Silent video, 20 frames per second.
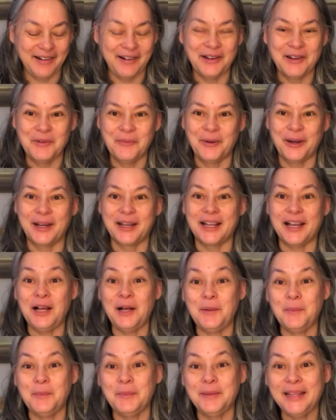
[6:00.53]
on work.
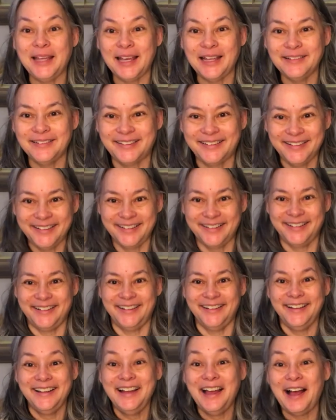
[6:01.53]
Yes,
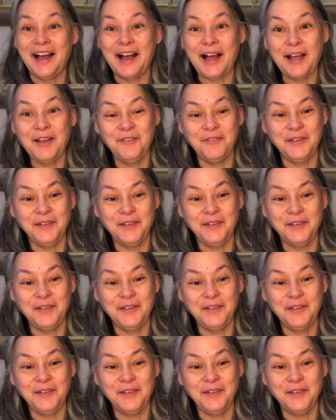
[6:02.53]
I